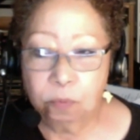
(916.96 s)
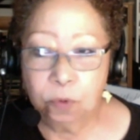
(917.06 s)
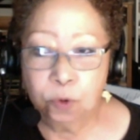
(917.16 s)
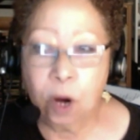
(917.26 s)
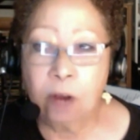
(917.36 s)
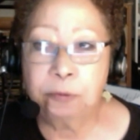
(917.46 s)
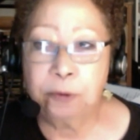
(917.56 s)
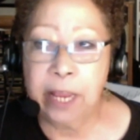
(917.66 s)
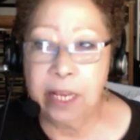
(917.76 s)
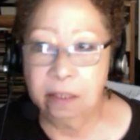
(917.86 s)
drunk
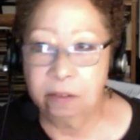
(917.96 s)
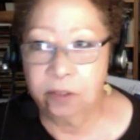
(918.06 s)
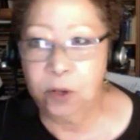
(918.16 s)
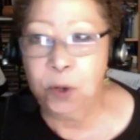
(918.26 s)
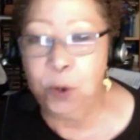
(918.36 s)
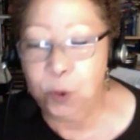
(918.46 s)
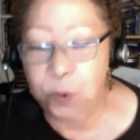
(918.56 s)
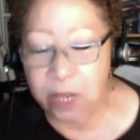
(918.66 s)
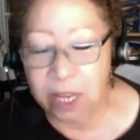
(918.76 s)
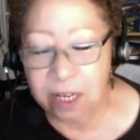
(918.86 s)
friends
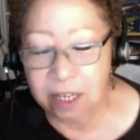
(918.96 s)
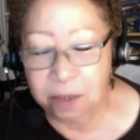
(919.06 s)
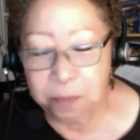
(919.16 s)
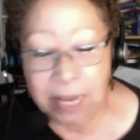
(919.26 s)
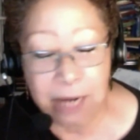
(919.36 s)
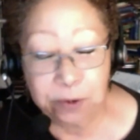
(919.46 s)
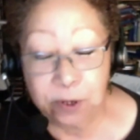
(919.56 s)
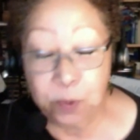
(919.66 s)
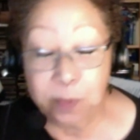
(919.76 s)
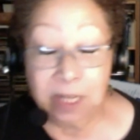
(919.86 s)
and the Black Creole
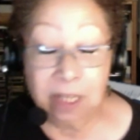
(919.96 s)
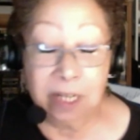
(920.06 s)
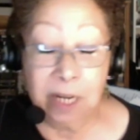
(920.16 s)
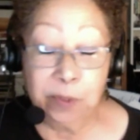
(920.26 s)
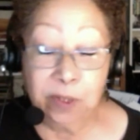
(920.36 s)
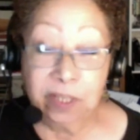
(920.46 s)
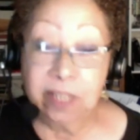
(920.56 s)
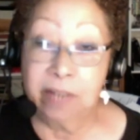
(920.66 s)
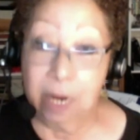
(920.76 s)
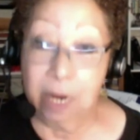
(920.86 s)
women in the neighborhood says,
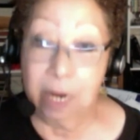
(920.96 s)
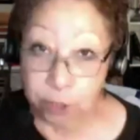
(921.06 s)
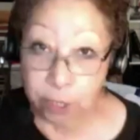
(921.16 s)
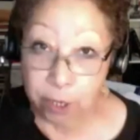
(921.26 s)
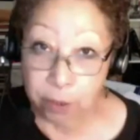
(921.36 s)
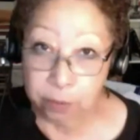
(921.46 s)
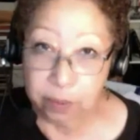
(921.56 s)
time for you to go.